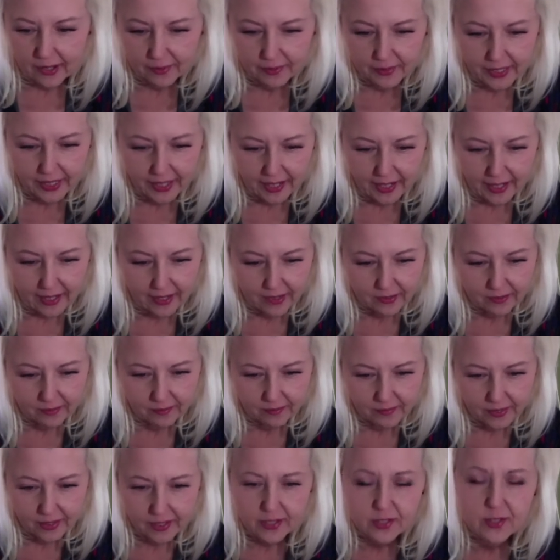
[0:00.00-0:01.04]
Yeah,
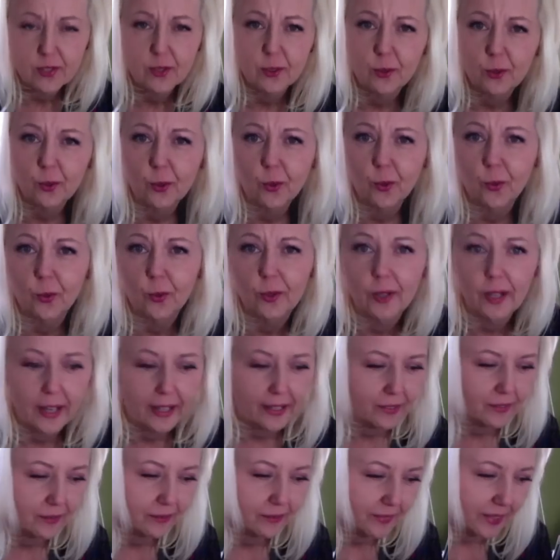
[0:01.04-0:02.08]
it's so cool.
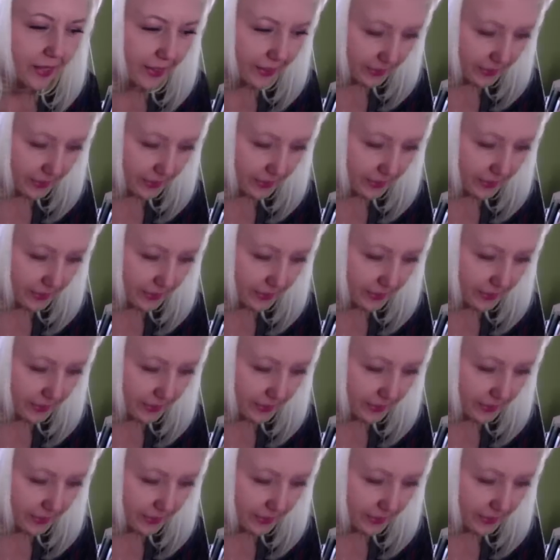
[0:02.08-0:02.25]
I